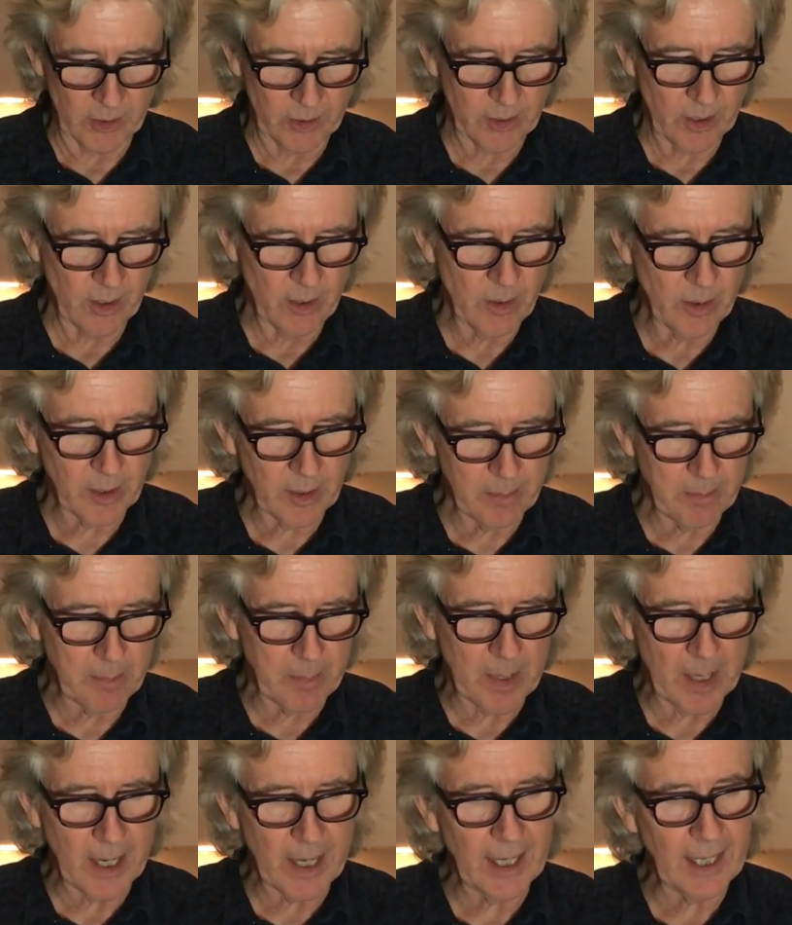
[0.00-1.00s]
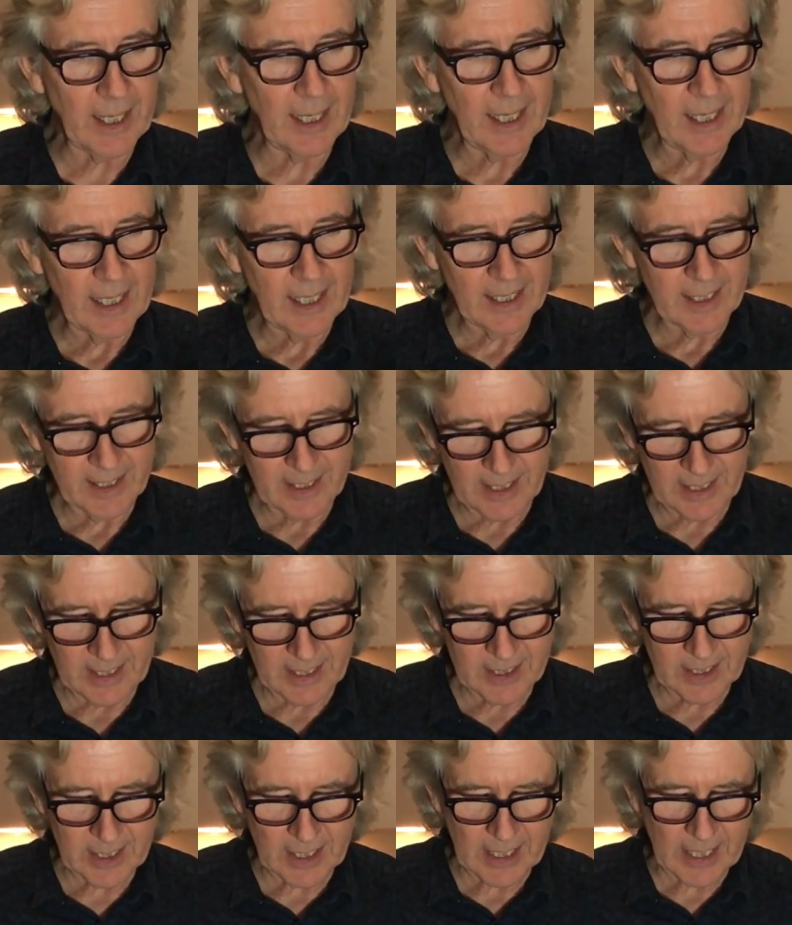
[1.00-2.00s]
So you can buy
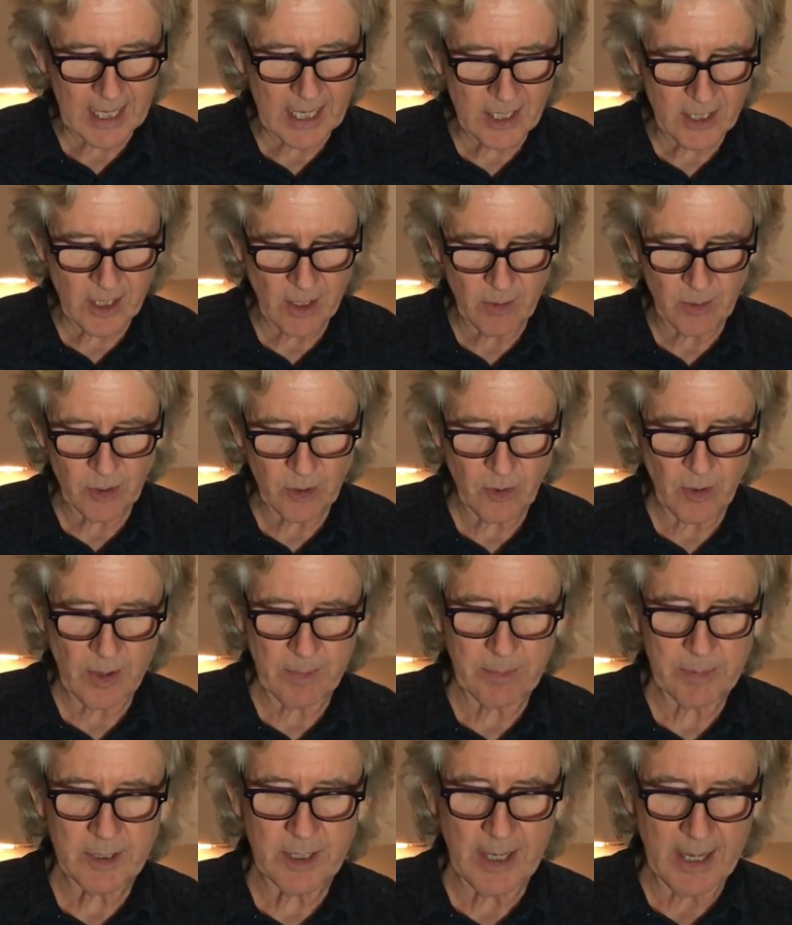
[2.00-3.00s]
these keto strips.